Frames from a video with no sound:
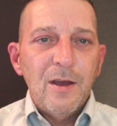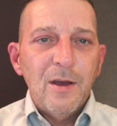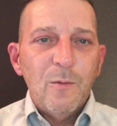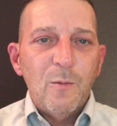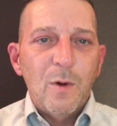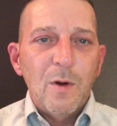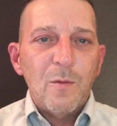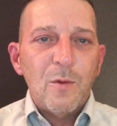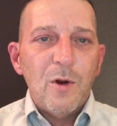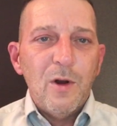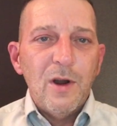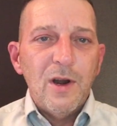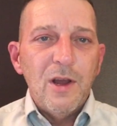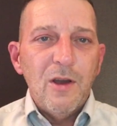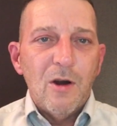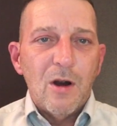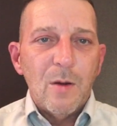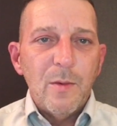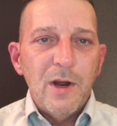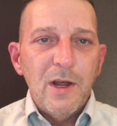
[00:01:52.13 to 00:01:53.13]
one rule in the
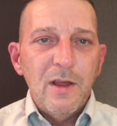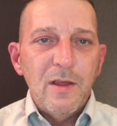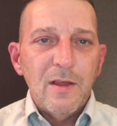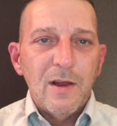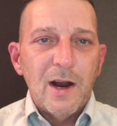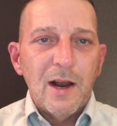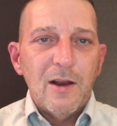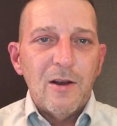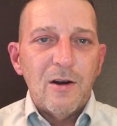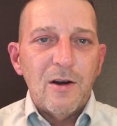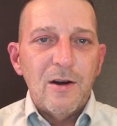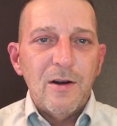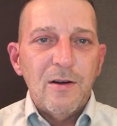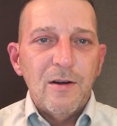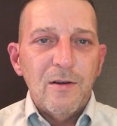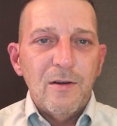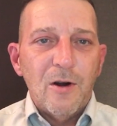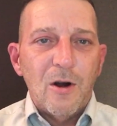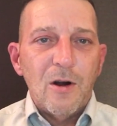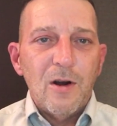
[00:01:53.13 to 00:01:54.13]
Army that I
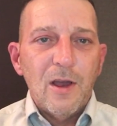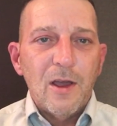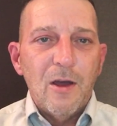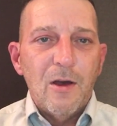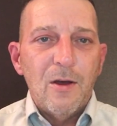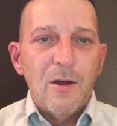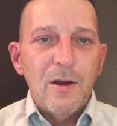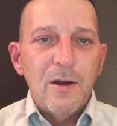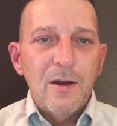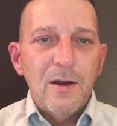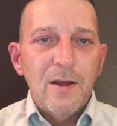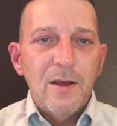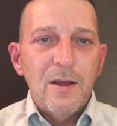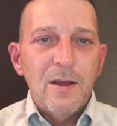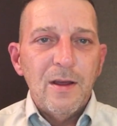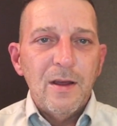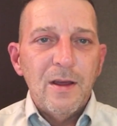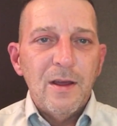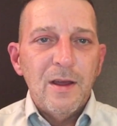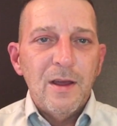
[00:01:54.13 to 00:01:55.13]
learned early on,
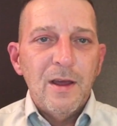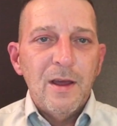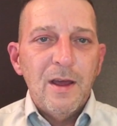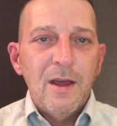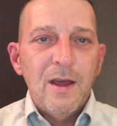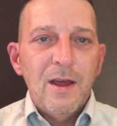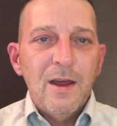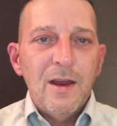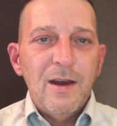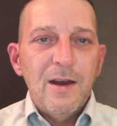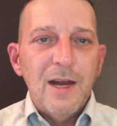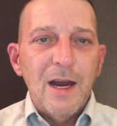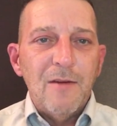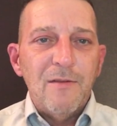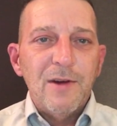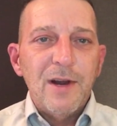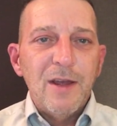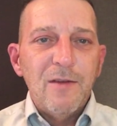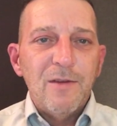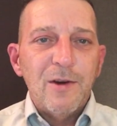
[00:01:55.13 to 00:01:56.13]

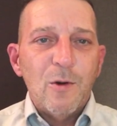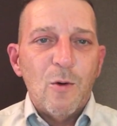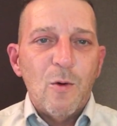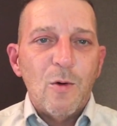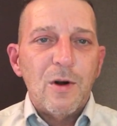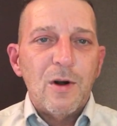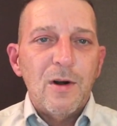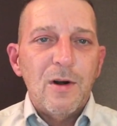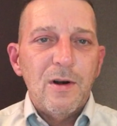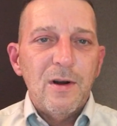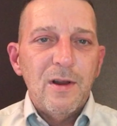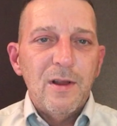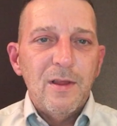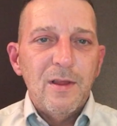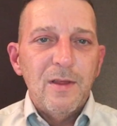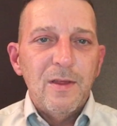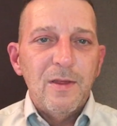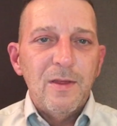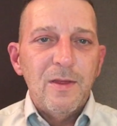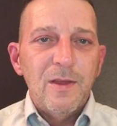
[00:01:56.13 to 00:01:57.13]
never give an order
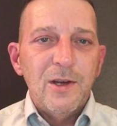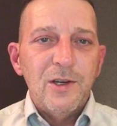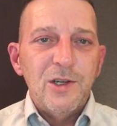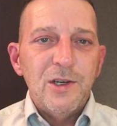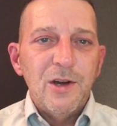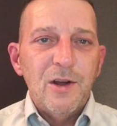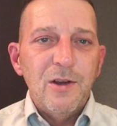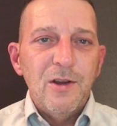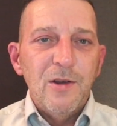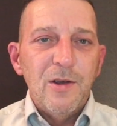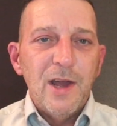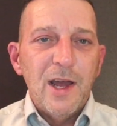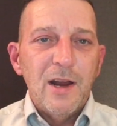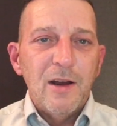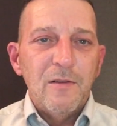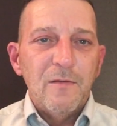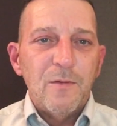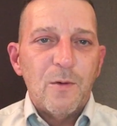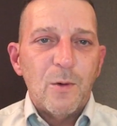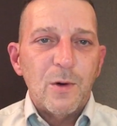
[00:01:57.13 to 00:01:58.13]
that you know you can't
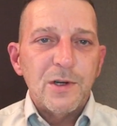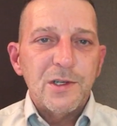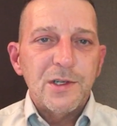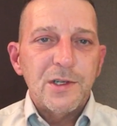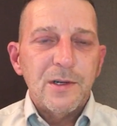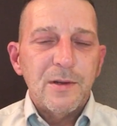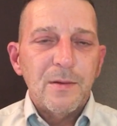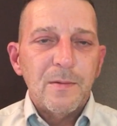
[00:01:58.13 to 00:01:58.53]
enforce.